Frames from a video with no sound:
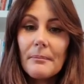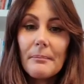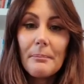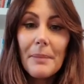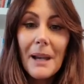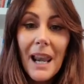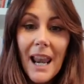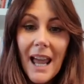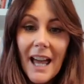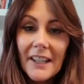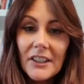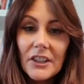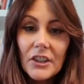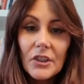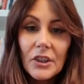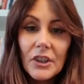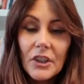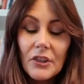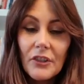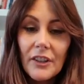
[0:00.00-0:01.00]
plan
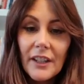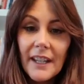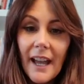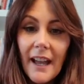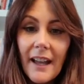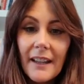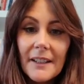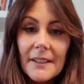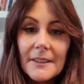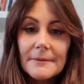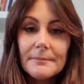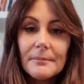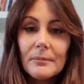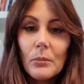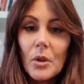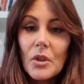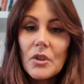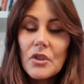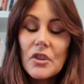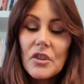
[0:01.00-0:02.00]
your career.
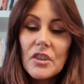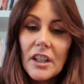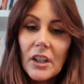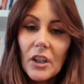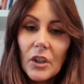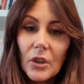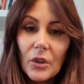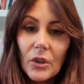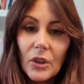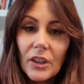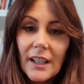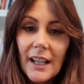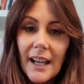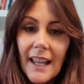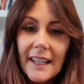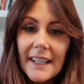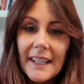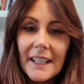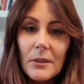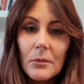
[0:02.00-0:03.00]
What does it look
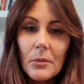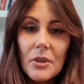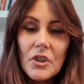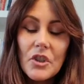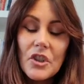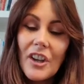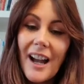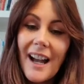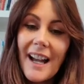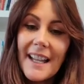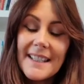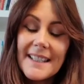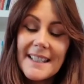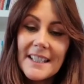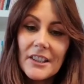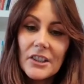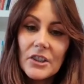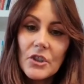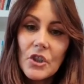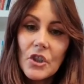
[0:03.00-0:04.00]
like? What's your
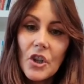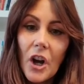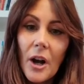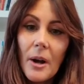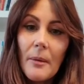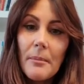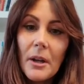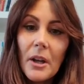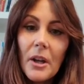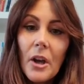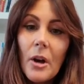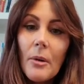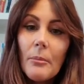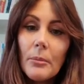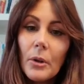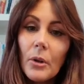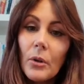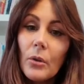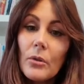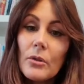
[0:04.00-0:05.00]
ideal job?
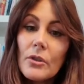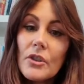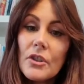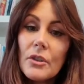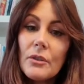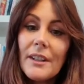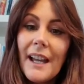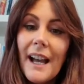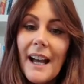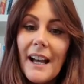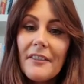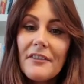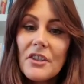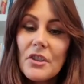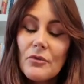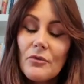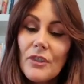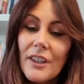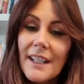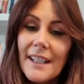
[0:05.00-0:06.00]
But also you have
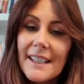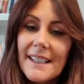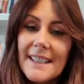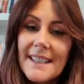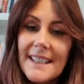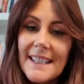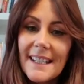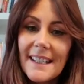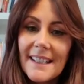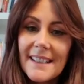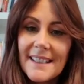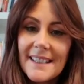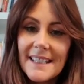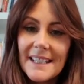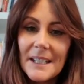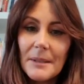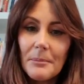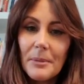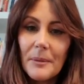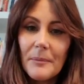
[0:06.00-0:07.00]
to really dig
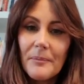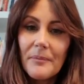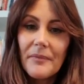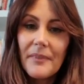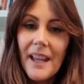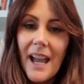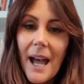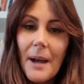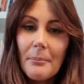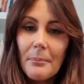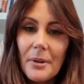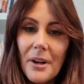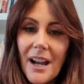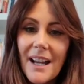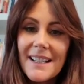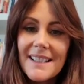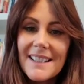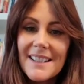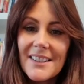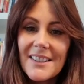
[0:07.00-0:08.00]
deep and
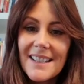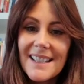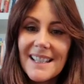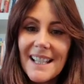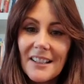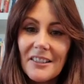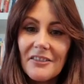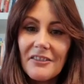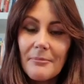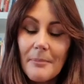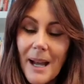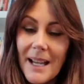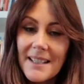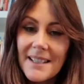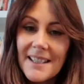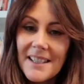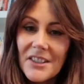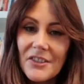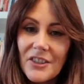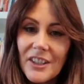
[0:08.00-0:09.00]
practice
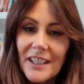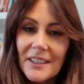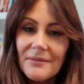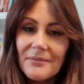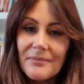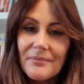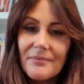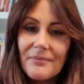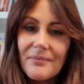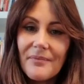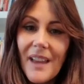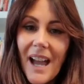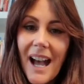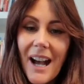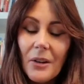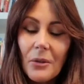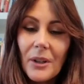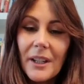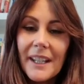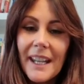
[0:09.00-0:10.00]
self-mastery.
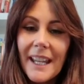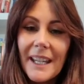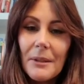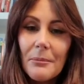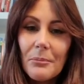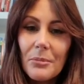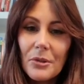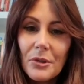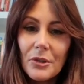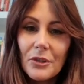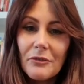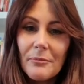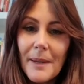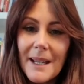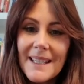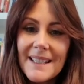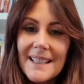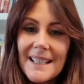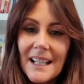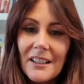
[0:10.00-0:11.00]
How can I improve
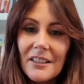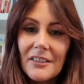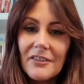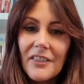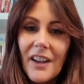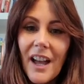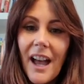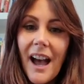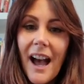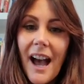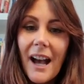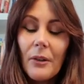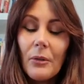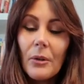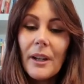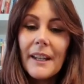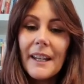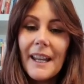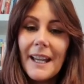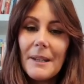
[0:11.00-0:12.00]
myself? How
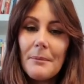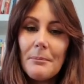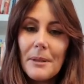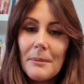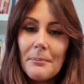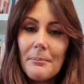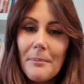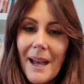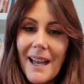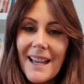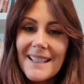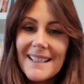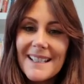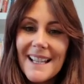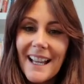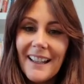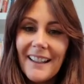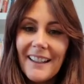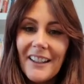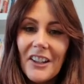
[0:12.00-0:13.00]
can I be
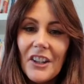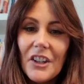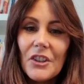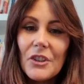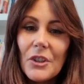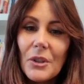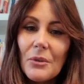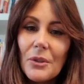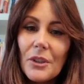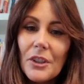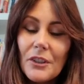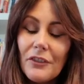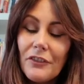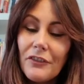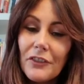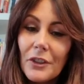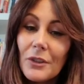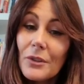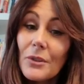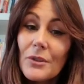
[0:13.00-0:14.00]
better? Know your
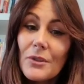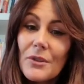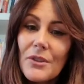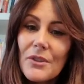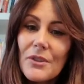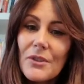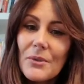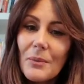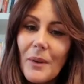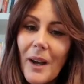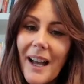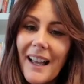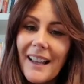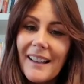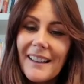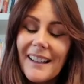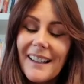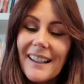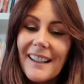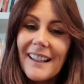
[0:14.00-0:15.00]
flaws as
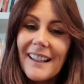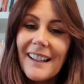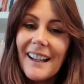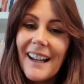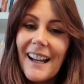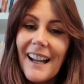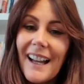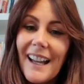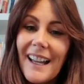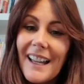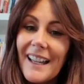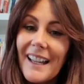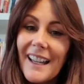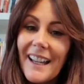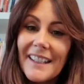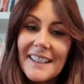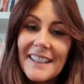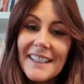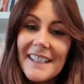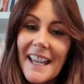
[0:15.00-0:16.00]
well
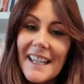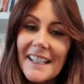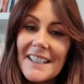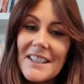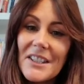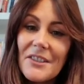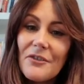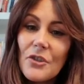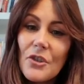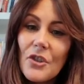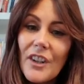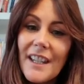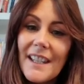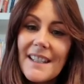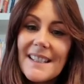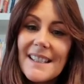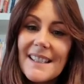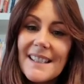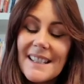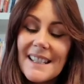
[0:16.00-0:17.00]
and your negative
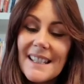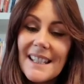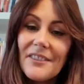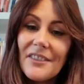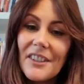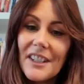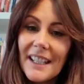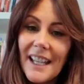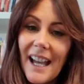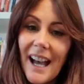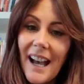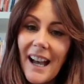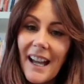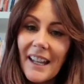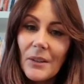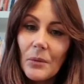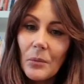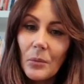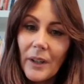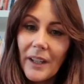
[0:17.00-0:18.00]
traits, and see if you
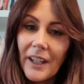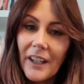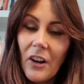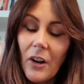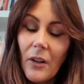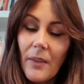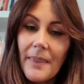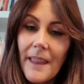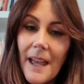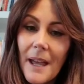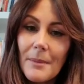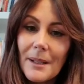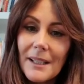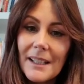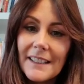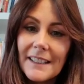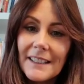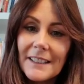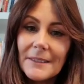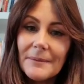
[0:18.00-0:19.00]
can work on them a
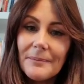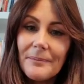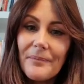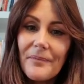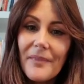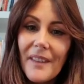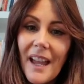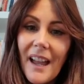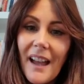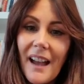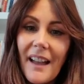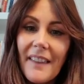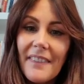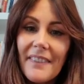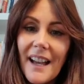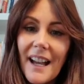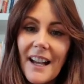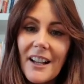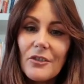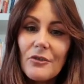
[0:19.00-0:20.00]
little. And
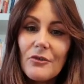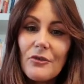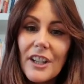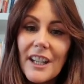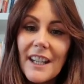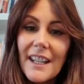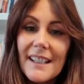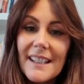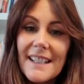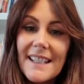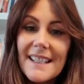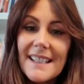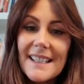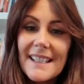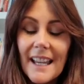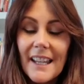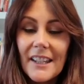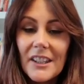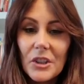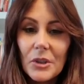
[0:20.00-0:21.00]
that'll really
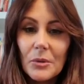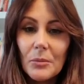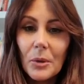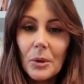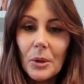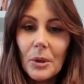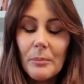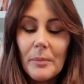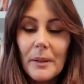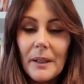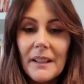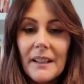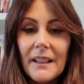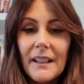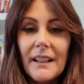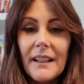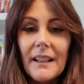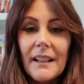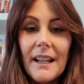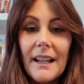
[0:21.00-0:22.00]
set you up
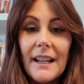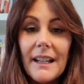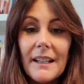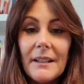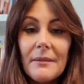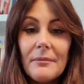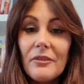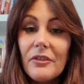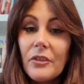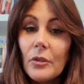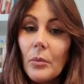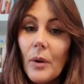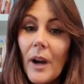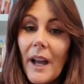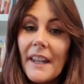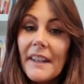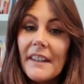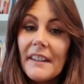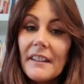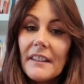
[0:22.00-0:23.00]
for
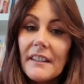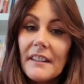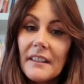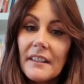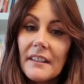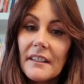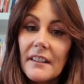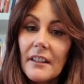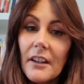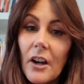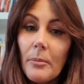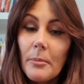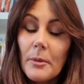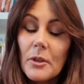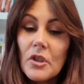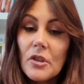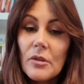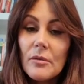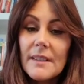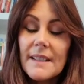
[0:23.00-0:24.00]
when
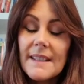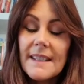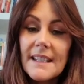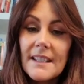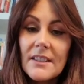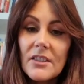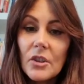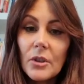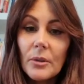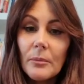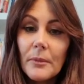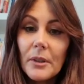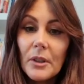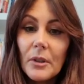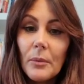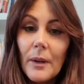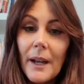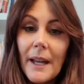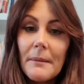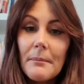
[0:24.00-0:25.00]
opportunities come your
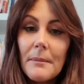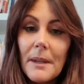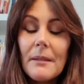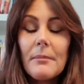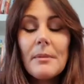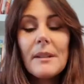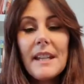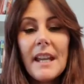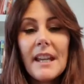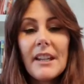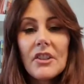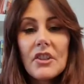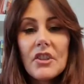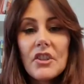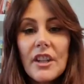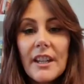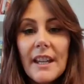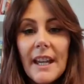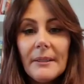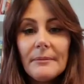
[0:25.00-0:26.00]
way, maybe next
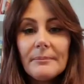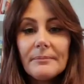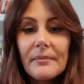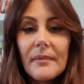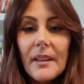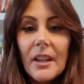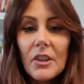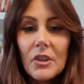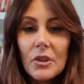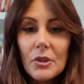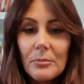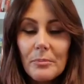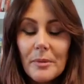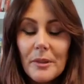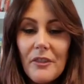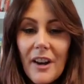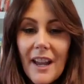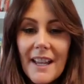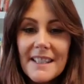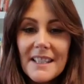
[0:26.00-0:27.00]
year. You'll
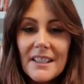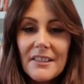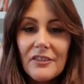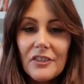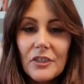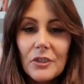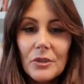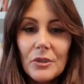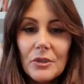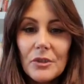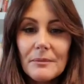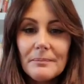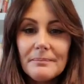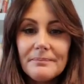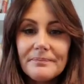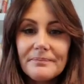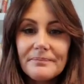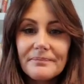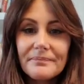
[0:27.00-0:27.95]
be ready for them.